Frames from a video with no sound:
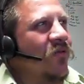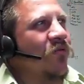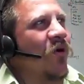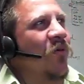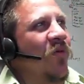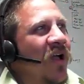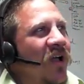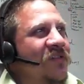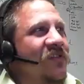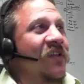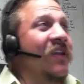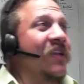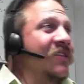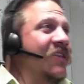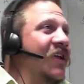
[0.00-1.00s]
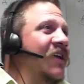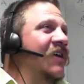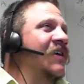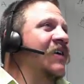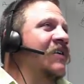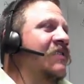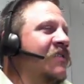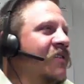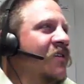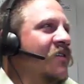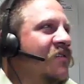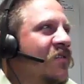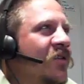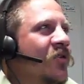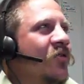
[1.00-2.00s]
Roblox anything and to
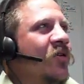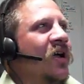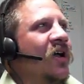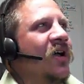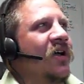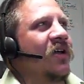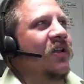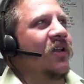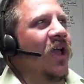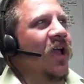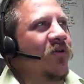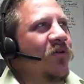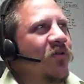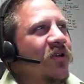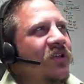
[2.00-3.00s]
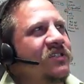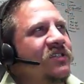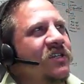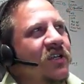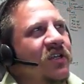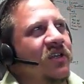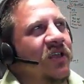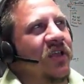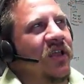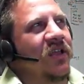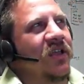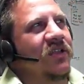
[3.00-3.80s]
this Lua language and